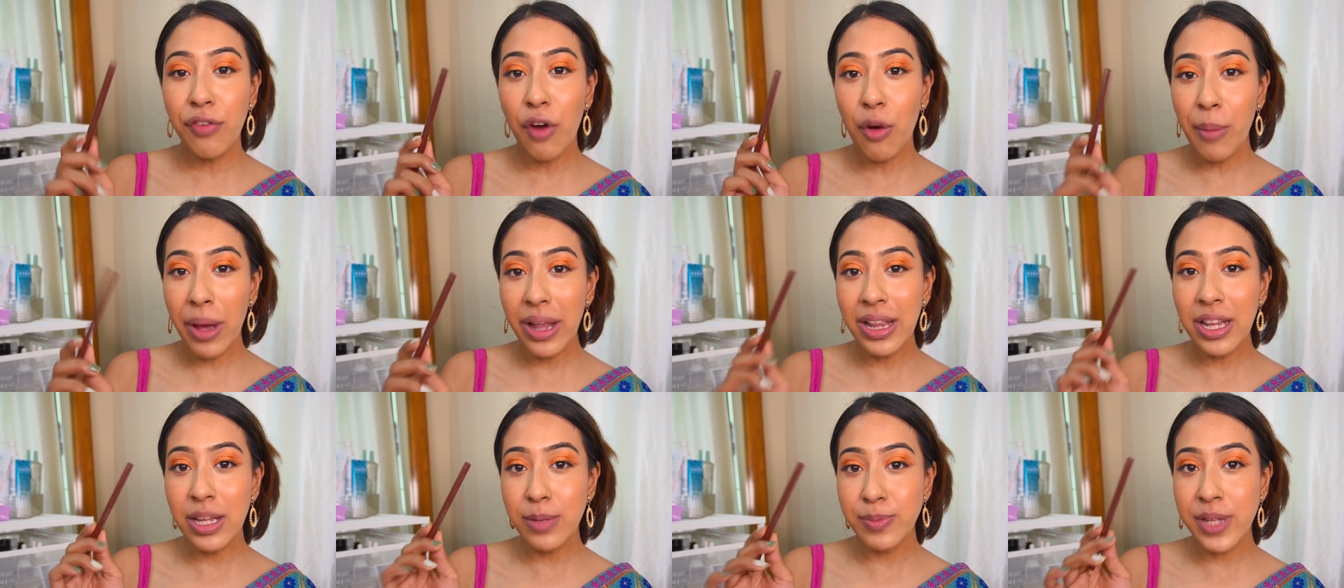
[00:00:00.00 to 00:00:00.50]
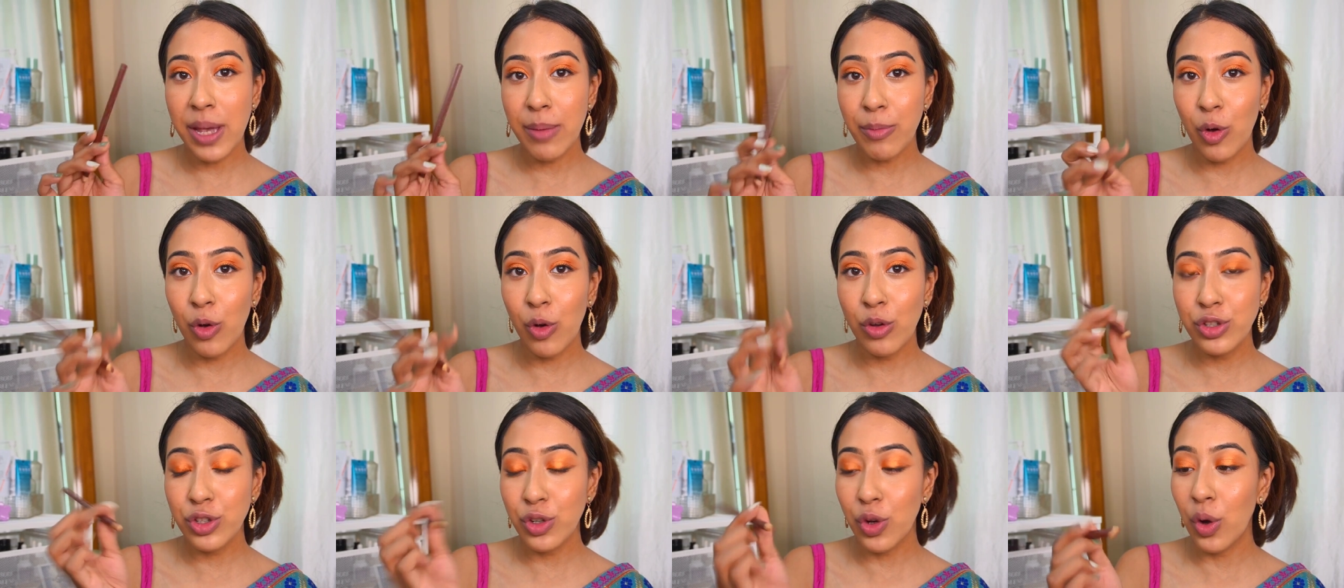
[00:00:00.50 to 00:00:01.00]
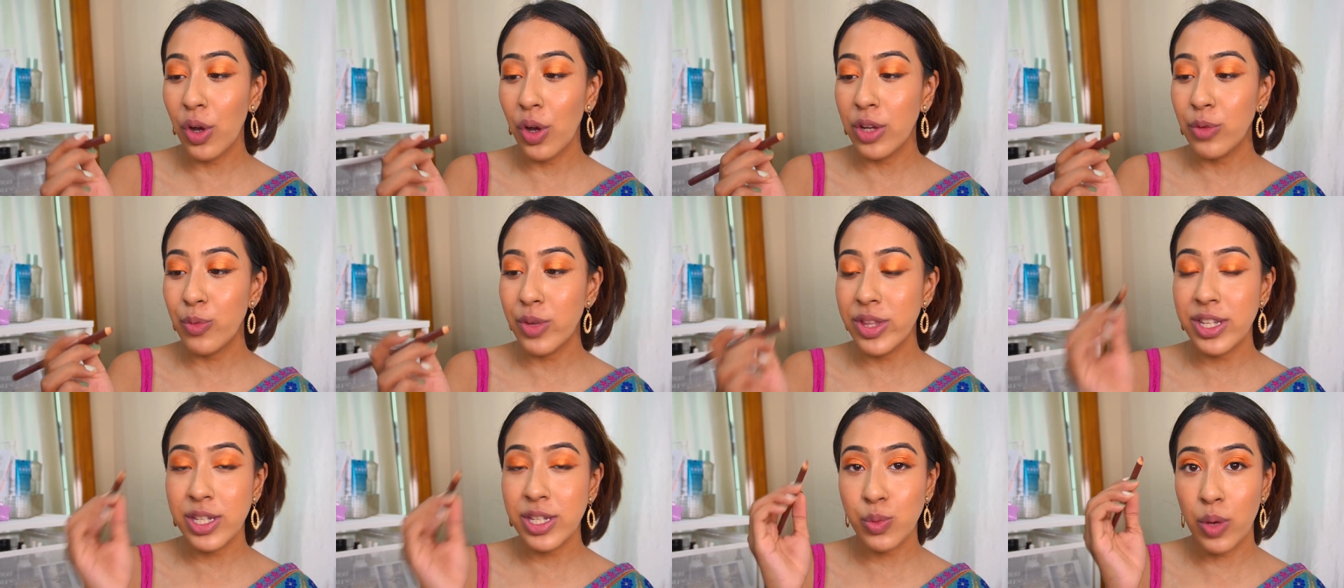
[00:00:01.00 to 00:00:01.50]
for my lips, I'm going to go in
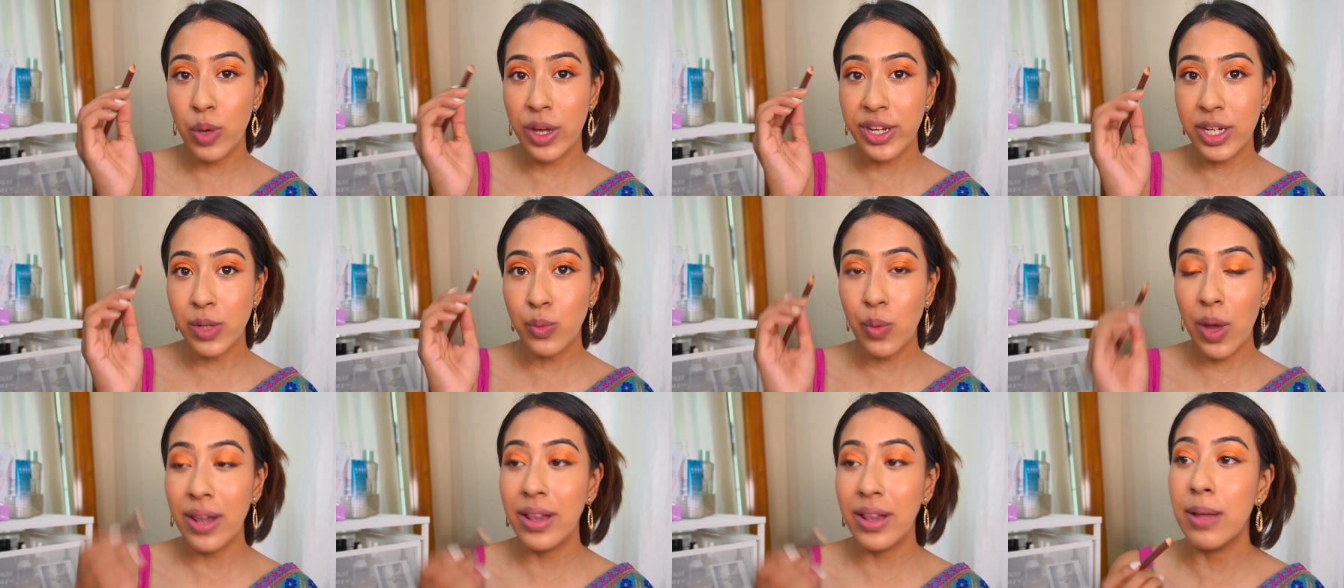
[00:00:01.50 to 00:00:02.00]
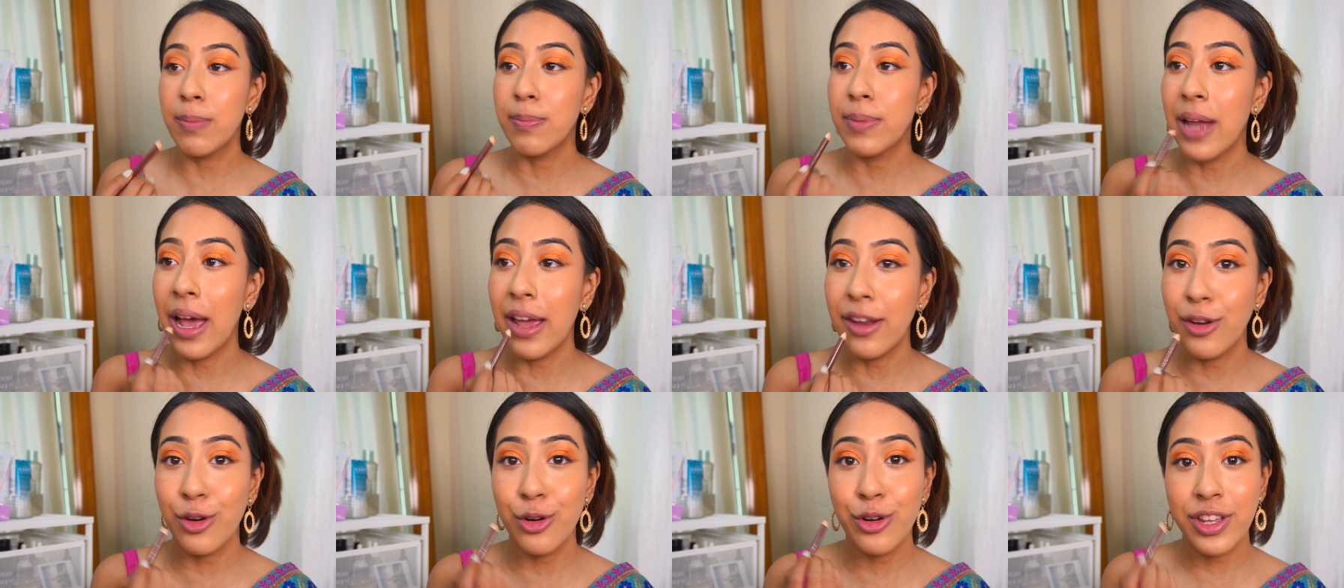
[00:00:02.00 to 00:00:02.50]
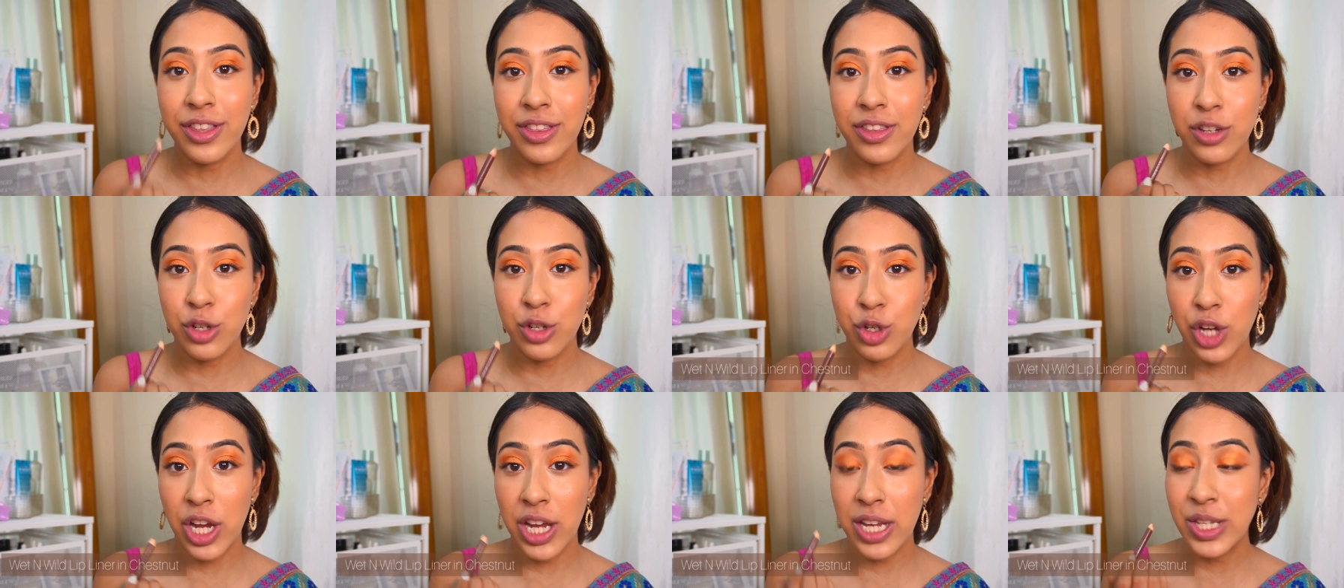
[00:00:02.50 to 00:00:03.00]
with this Wet n Wild lip liner in the
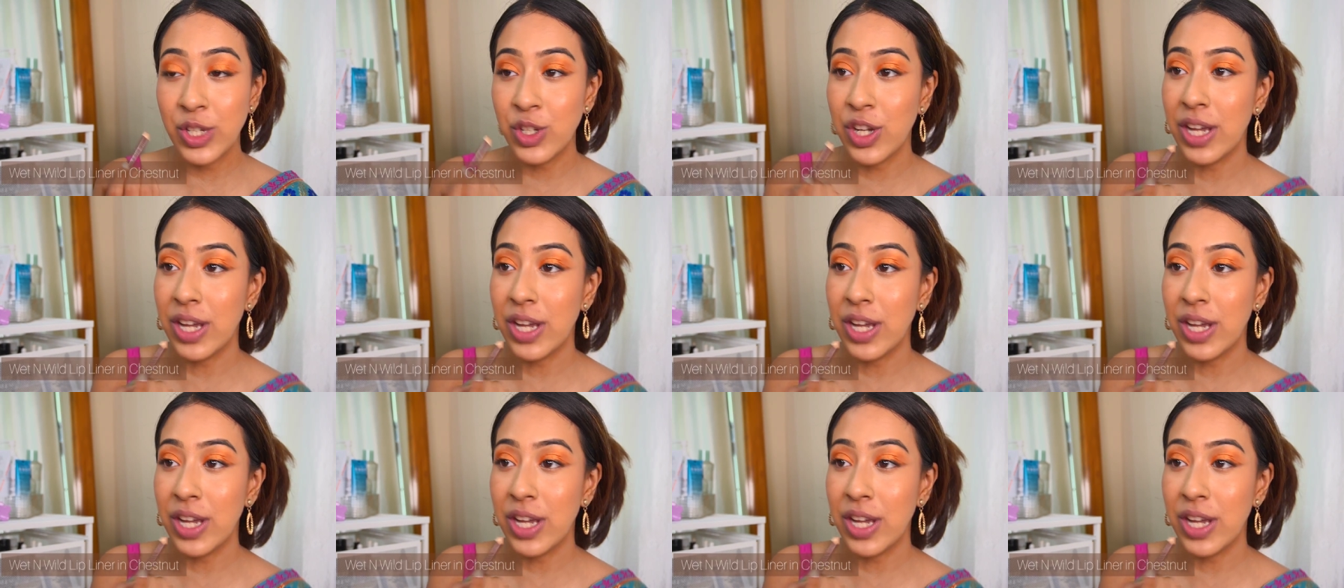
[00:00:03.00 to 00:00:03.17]
shade